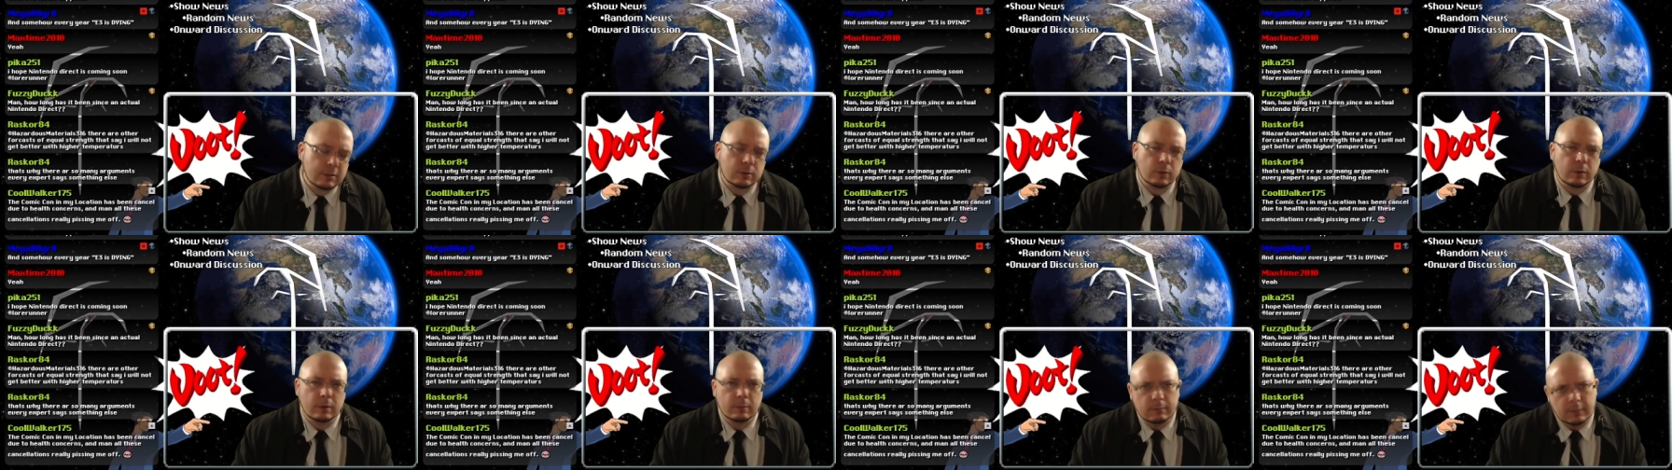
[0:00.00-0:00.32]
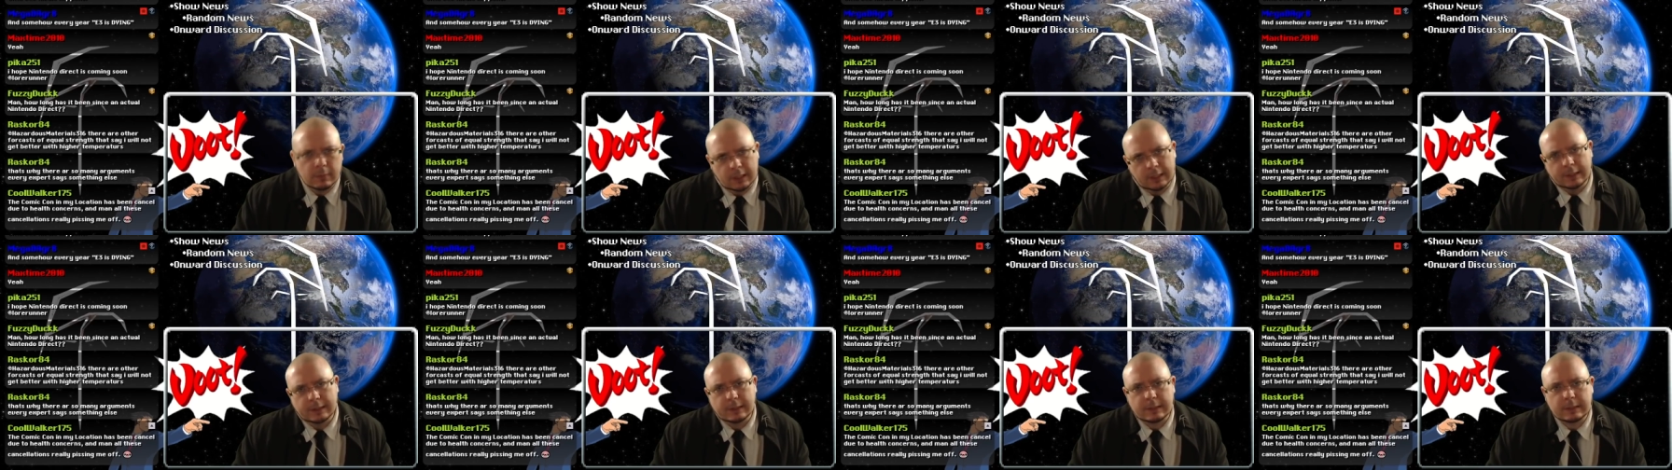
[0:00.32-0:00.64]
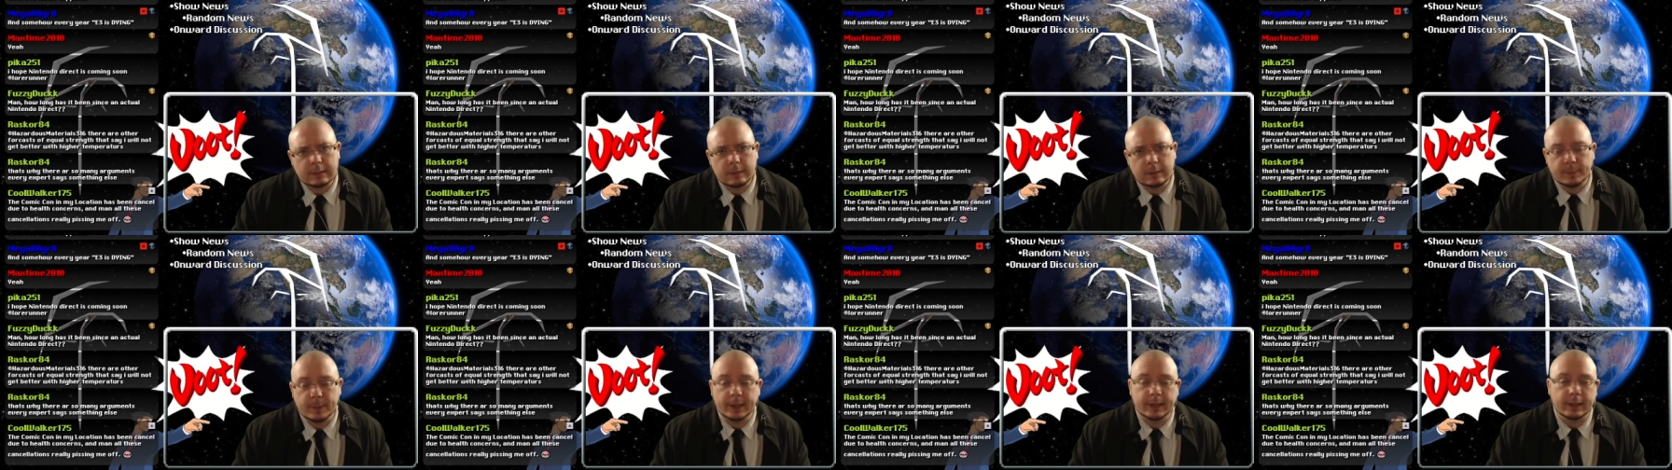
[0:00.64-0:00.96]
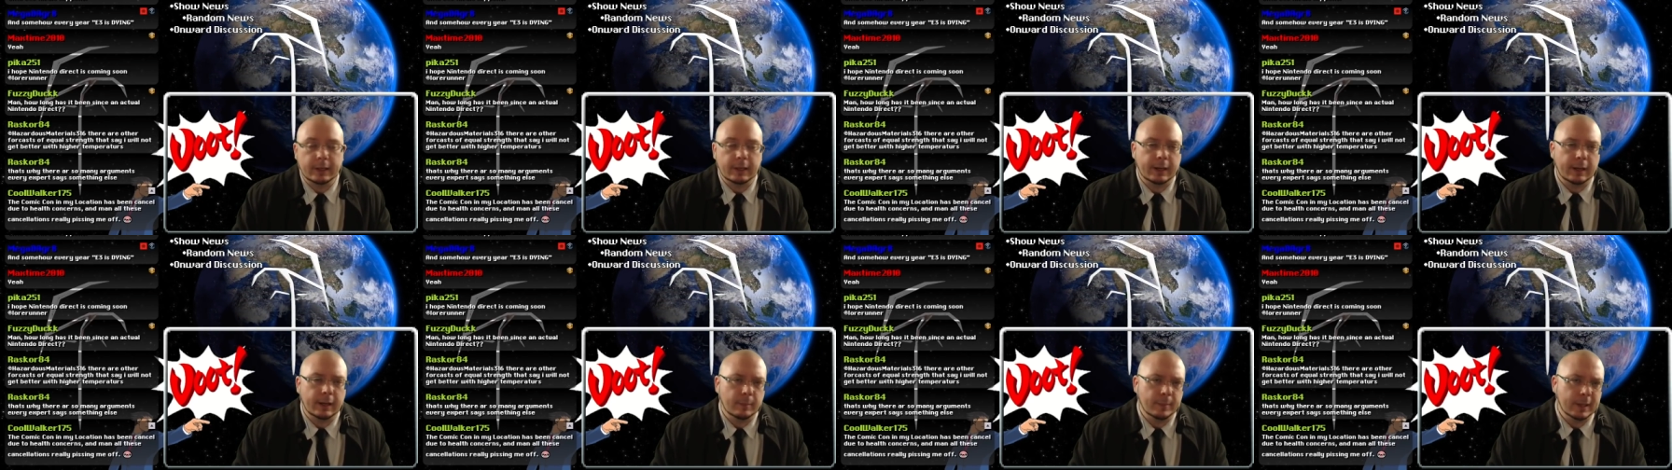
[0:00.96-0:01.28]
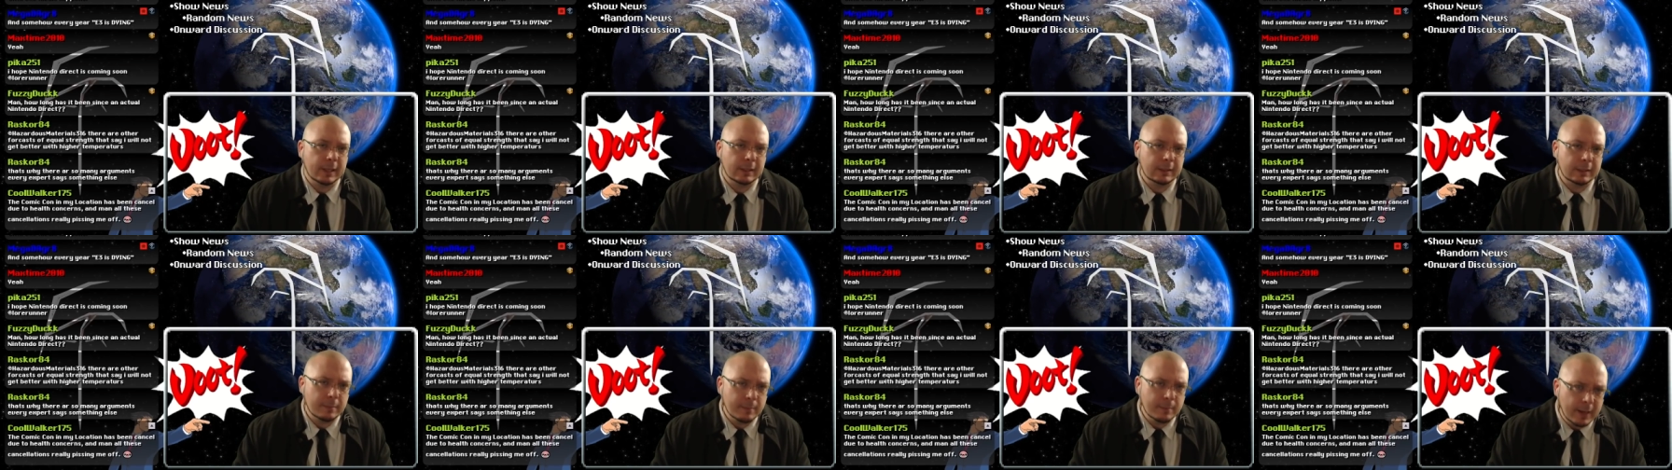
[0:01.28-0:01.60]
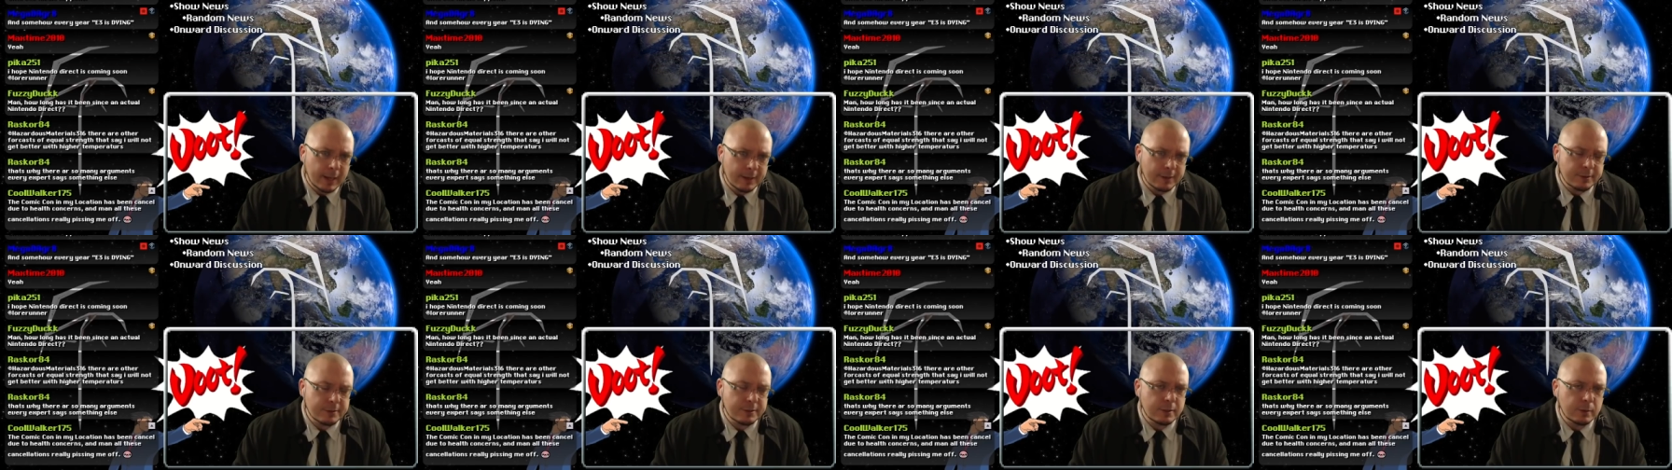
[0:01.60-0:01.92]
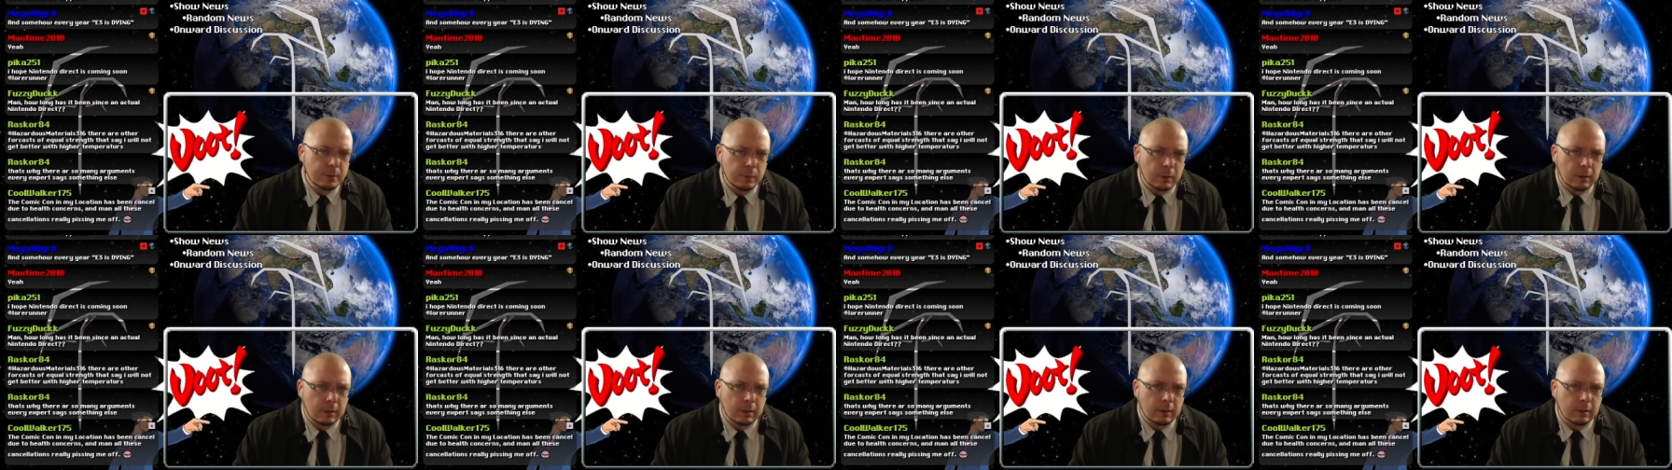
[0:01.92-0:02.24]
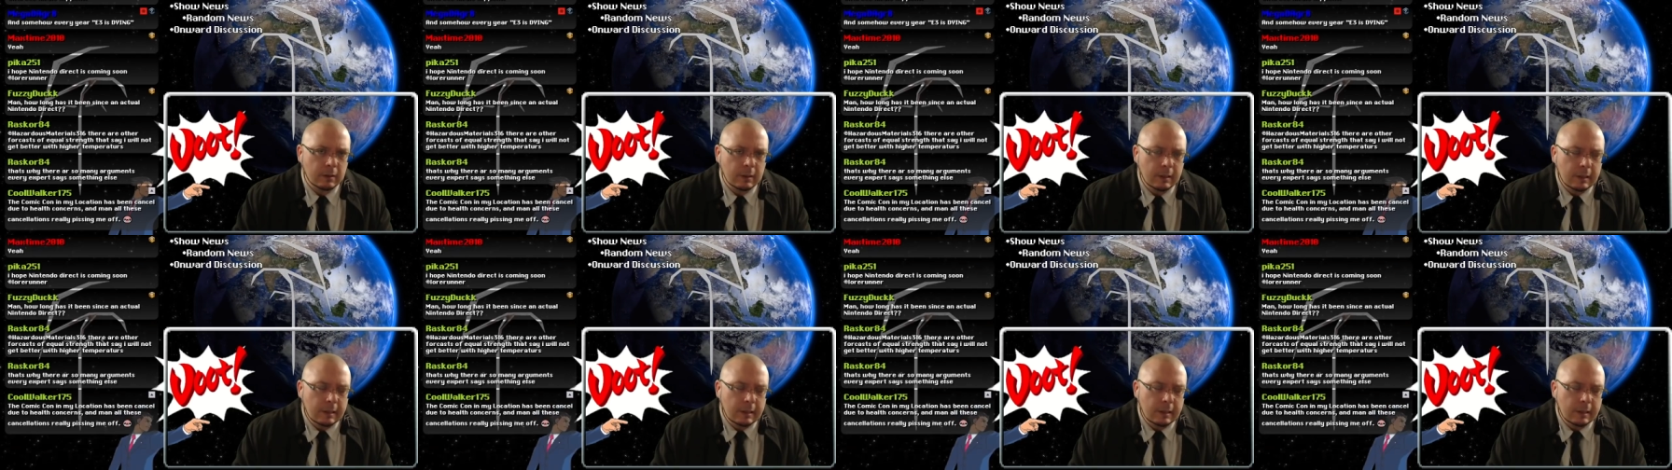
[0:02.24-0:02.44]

or months, depending on how badly managed you are,